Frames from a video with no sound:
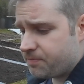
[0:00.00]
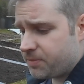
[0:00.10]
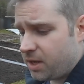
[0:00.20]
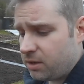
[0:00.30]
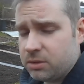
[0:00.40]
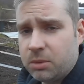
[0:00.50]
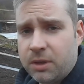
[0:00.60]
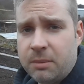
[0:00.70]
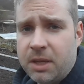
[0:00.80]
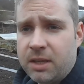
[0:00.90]
Yeah, it's one
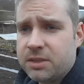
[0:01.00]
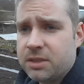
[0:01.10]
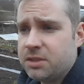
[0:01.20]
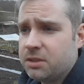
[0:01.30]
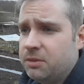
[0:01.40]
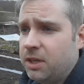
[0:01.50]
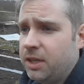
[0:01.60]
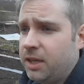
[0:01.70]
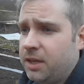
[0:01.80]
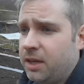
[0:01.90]
of them downsides, it can really
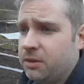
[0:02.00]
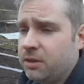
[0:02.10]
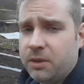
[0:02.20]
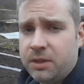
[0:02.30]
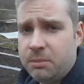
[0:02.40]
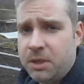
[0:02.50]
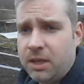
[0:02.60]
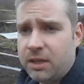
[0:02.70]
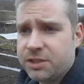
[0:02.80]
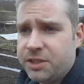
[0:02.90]
get you down. I know it did me
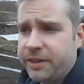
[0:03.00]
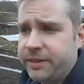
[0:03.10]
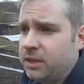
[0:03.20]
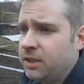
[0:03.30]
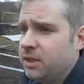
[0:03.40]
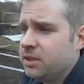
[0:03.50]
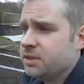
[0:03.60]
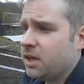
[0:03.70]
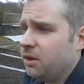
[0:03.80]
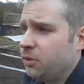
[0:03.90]
last year.
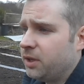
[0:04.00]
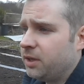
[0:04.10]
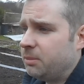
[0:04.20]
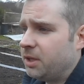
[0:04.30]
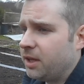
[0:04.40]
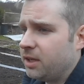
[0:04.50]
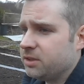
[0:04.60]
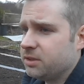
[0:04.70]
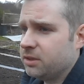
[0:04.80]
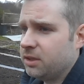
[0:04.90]
So if we can limit
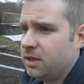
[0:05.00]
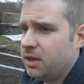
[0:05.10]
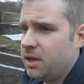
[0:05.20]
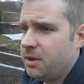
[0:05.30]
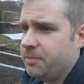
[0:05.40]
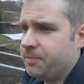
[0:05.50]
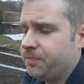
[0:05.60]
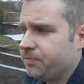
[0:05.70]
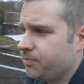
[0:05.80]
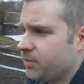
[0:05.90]
that, a
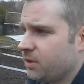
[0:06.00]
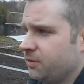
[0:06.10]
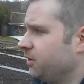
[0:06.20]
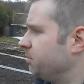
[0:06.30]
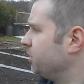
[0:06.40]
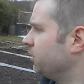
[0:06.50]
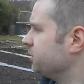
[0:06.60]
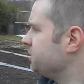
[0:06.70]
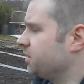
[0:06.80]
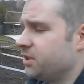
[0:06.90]
few
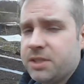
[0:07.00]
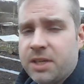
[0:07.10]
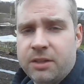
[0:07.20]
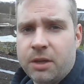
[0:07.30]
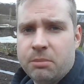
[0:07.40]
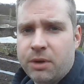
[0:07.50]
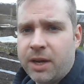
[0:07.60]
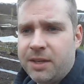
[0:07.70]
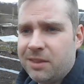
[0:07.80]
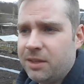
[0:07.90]
precautions you can take. Don't bring
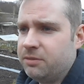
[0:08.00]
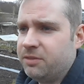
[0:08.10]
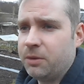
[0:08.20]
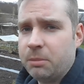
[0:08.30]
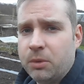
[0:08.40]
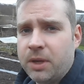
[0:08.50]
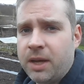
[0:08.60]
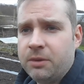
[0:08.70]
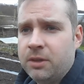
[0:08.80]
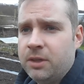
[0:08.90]
anything valuable
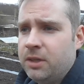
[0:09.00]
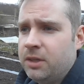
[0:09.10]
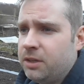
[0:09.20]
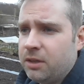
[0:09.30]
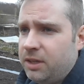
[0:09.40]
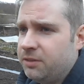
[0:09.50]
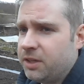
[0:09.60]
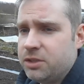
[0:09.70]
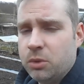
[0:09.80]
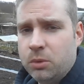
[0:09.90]
down, don't leave
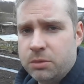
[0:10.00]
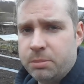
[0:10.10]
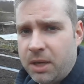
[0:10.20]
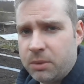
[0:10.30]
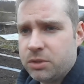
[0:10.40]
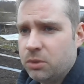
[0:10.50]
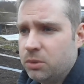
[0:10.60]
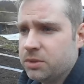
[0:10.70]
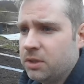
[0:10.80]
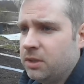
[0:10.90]
any tools, power
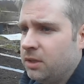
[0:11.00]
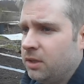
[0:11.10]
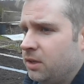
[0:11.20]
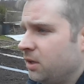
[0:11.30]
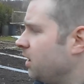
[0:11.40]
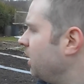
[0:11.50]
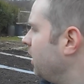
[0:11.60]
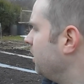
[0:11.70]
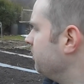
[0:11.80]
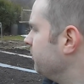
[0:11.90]
tools.
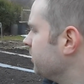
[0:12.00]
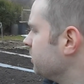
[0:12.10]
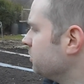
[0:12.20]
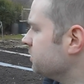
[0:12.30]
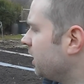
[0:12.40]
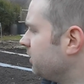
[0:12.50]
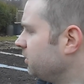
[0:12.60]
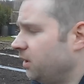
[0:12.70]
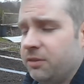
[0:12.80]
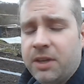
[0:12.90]
The tools that I
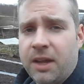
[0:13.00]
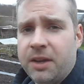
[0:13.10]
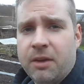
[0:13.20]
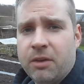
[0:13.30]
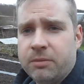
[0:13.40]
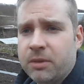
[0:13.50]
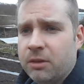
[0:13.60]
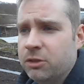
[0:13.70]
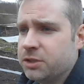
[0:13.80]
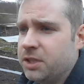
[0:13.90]
do leave down here are
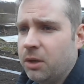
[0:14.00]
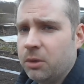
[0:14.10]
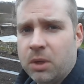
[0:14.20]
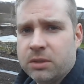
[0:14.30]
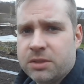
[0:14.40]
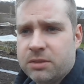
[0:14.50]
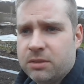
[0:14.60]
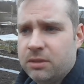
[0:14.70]
rusty old ones.